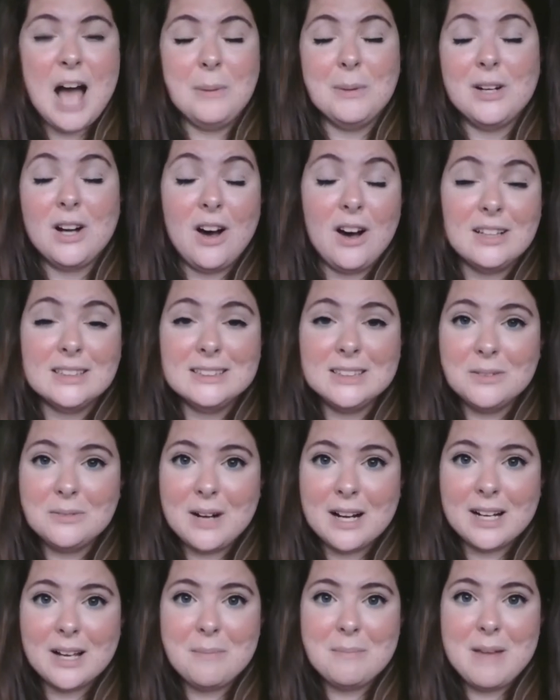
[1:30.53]
I would also
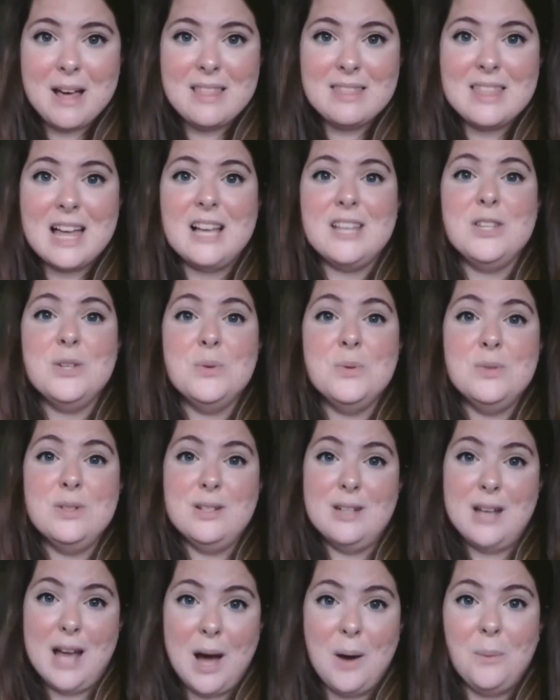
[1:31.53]
recommend that you
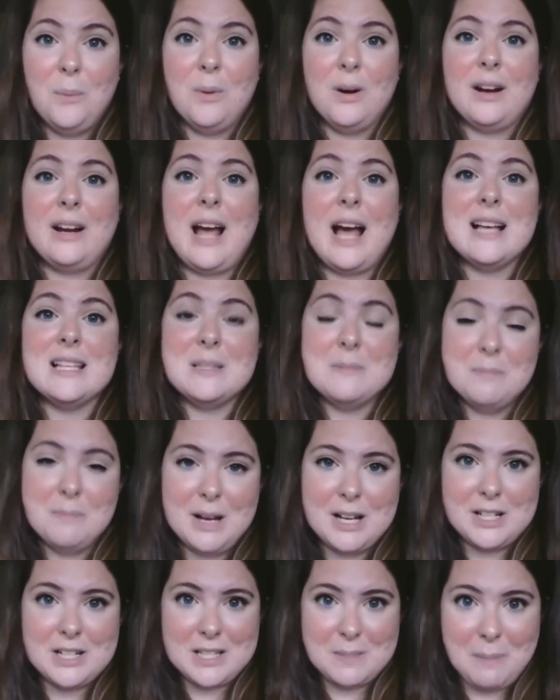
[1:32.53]
network as
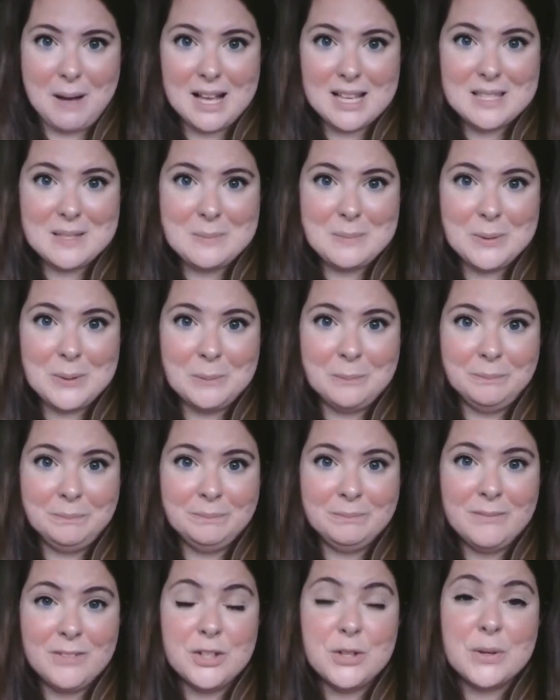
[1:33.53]
much as possible.
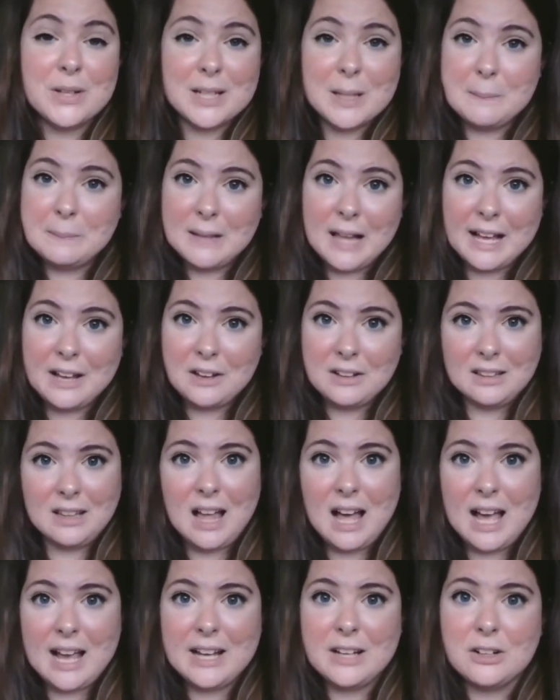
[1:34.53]
You can apply
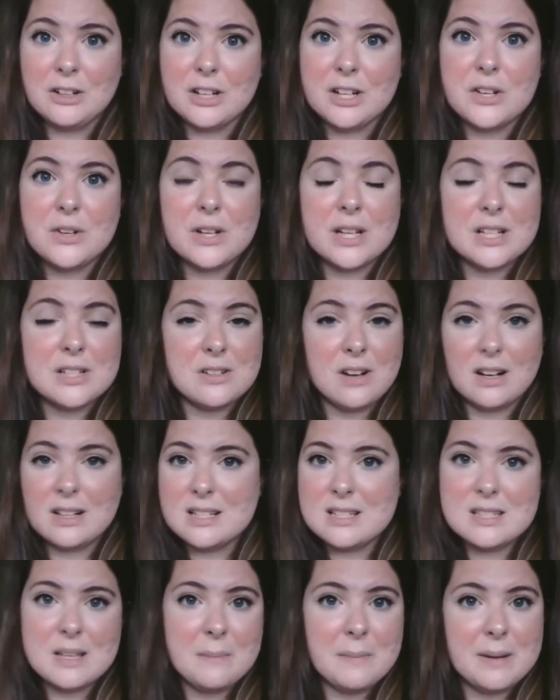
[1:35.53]
online or you can
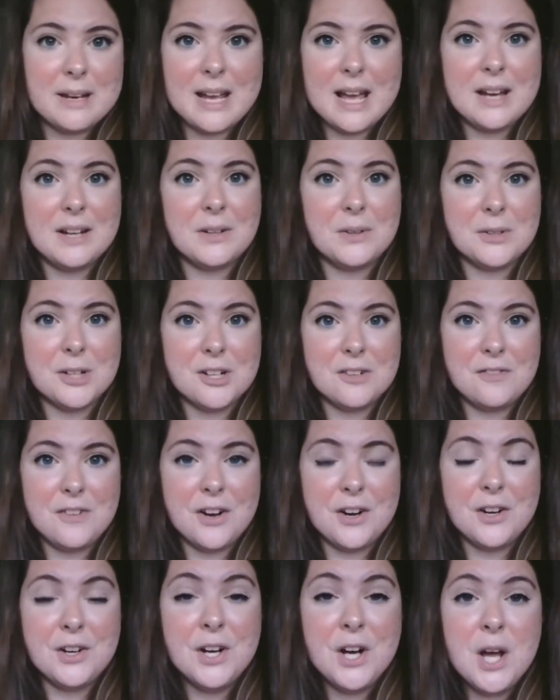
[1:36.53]
talk to somebody at a career
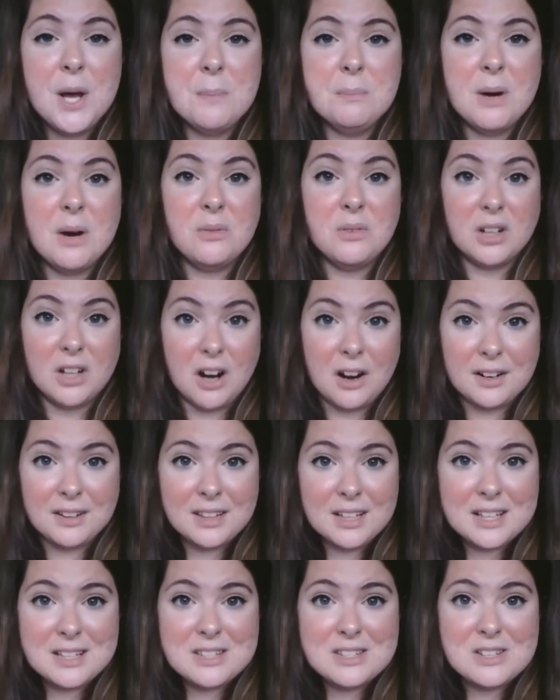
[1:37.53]
fair, but
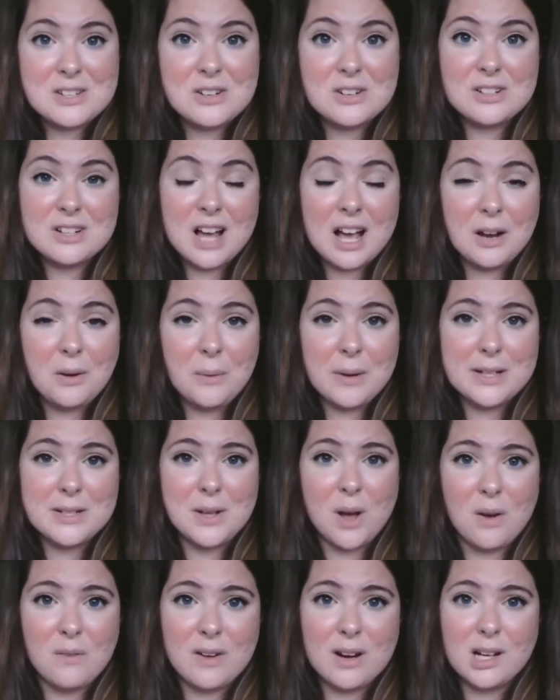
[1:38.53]
regardless, you're not going
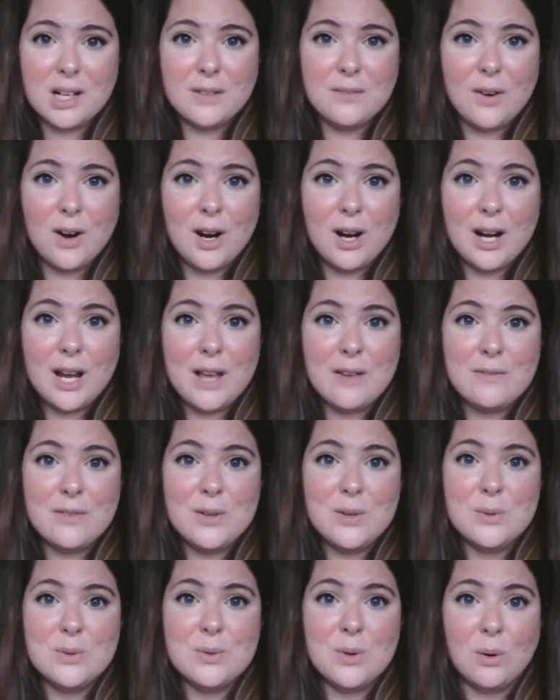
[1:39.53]
to go very far
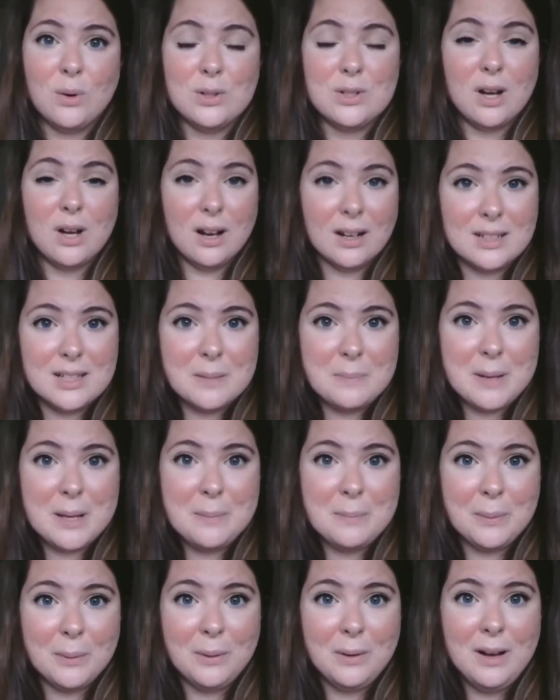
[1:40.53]
if you don't talk to
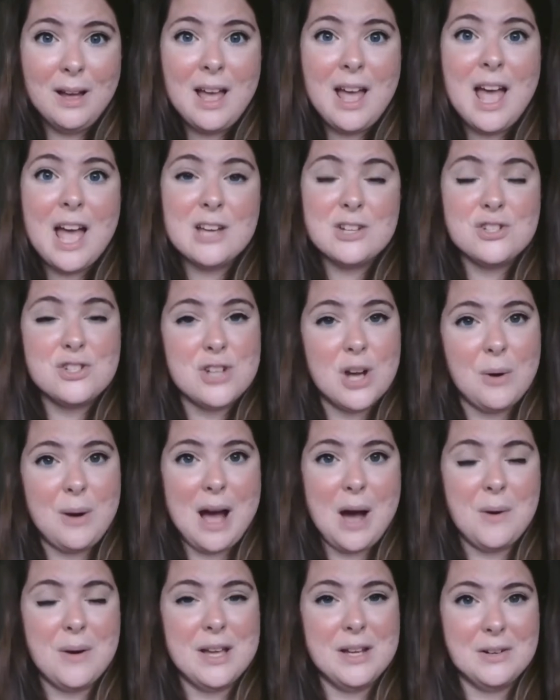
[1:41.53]
people and show
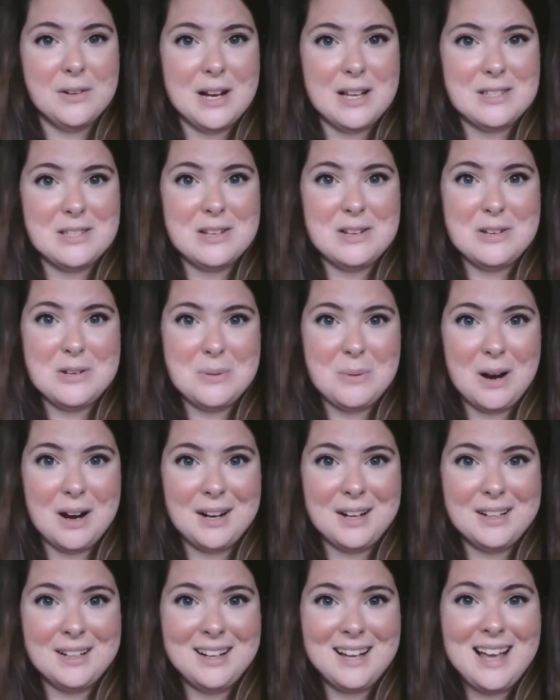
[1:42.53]
how interested you
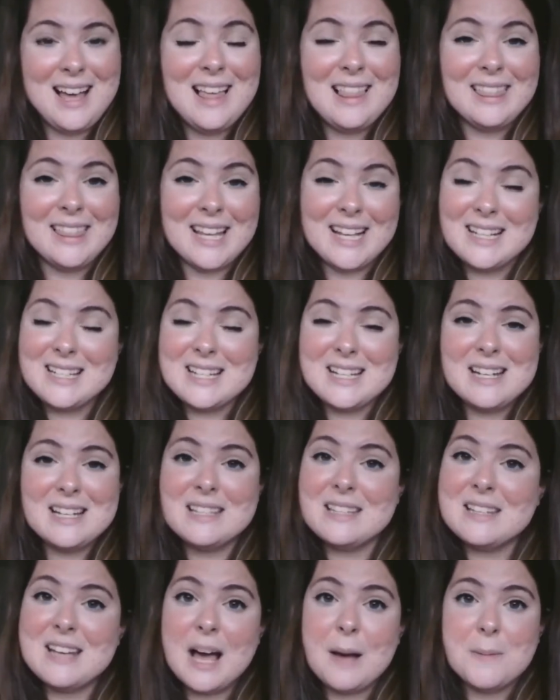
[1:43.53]
are. LinkedIn
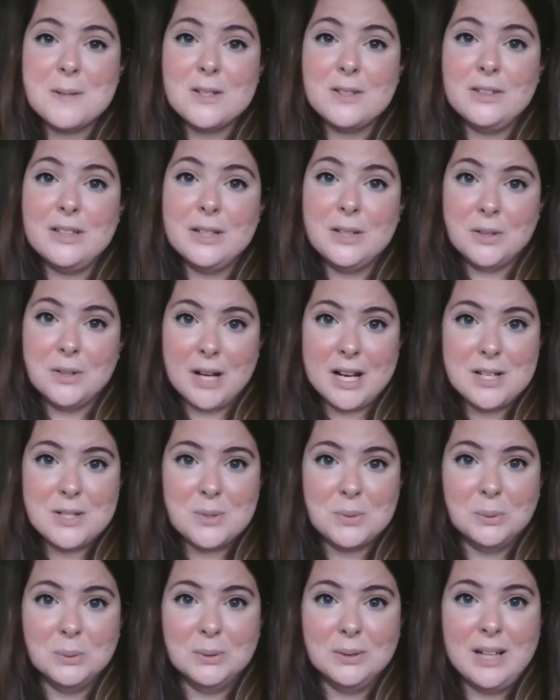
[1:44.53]
is an absolutely great
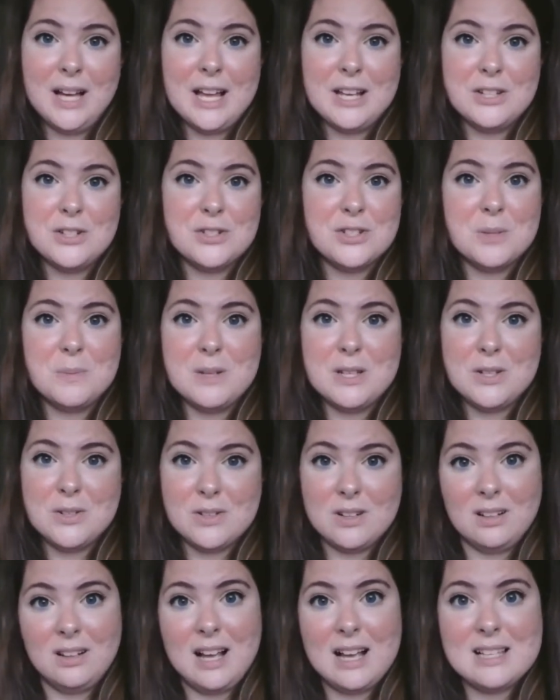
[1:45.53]
tool and you should be
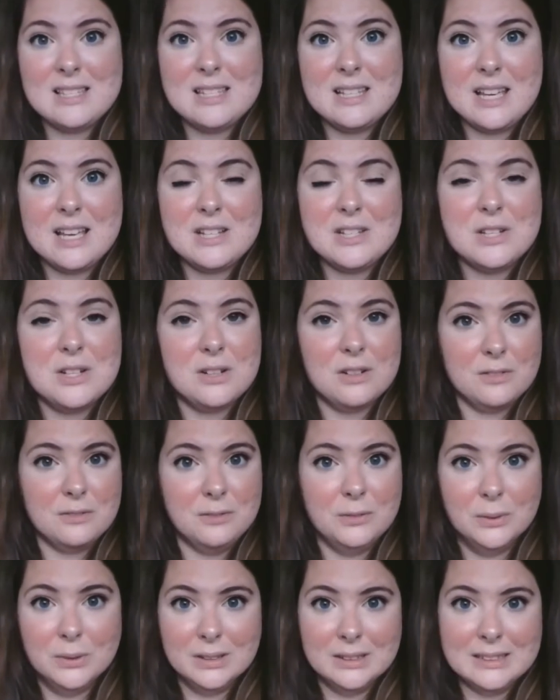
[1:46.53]
utilizing it to your
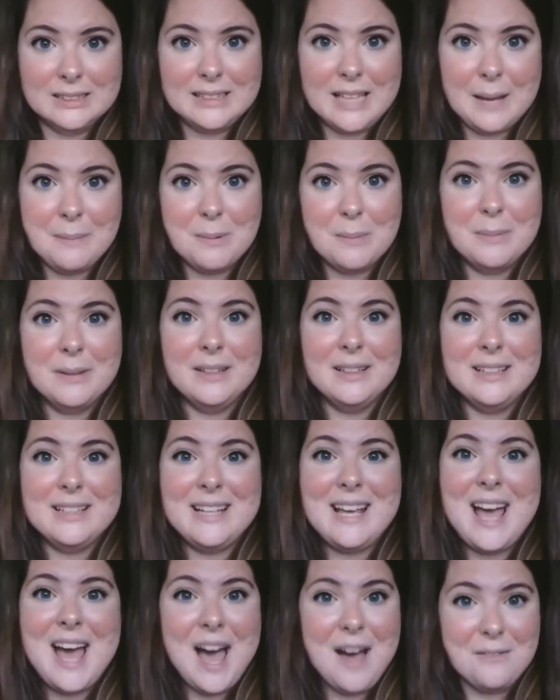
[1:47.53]
fullest
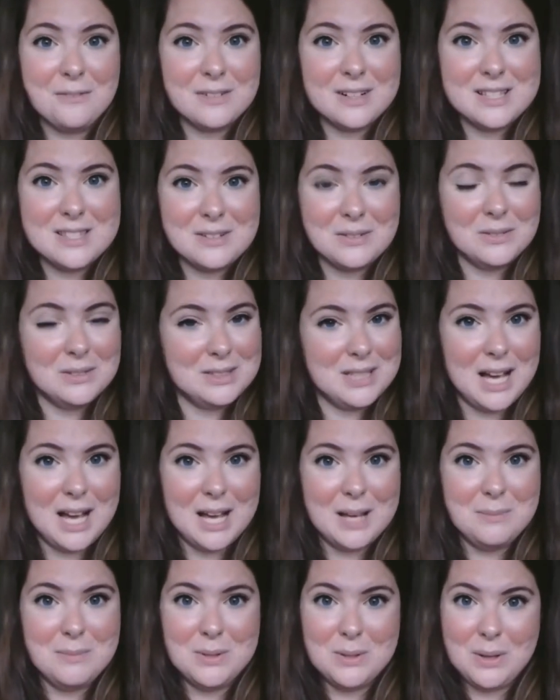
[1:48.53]
capability every single
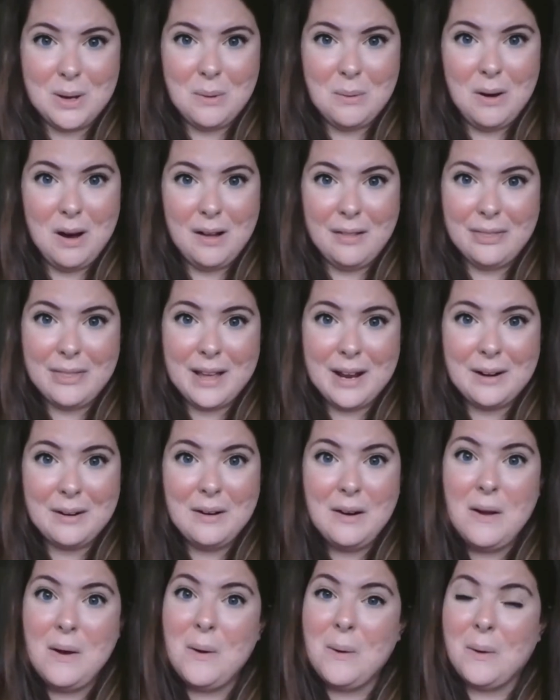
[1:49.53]
time you go on
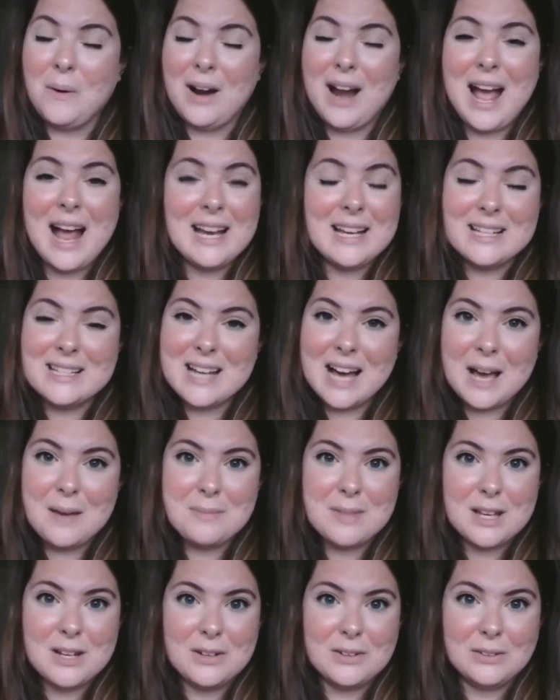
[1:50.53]
there or any
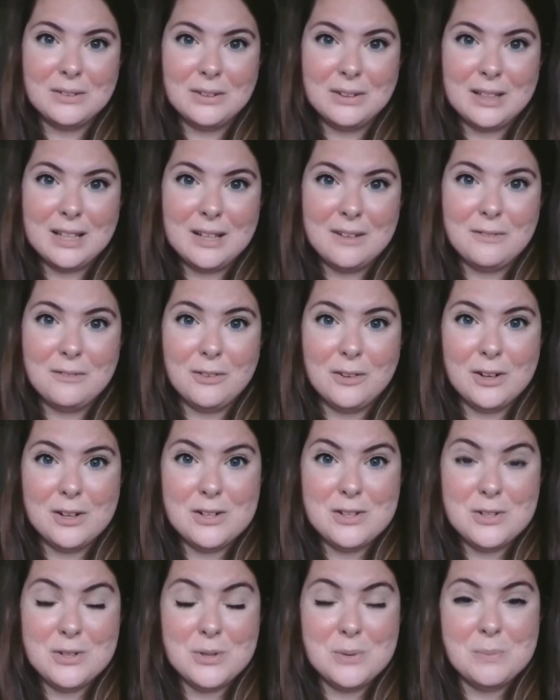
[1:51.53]
time that you're looking
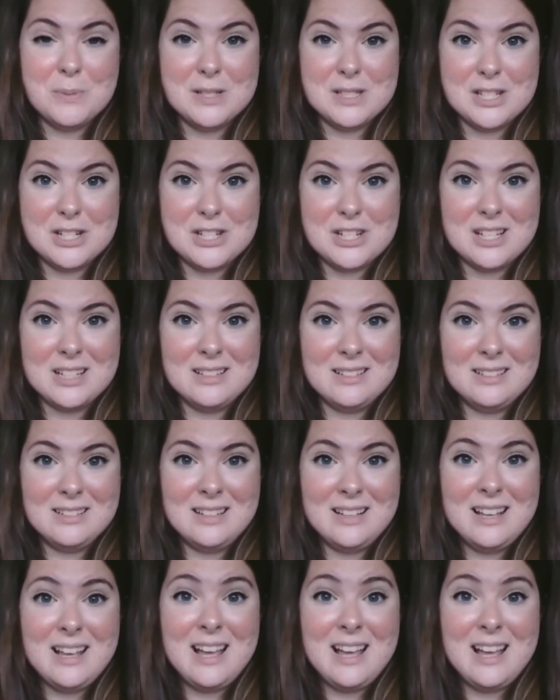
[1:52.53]
for a new position.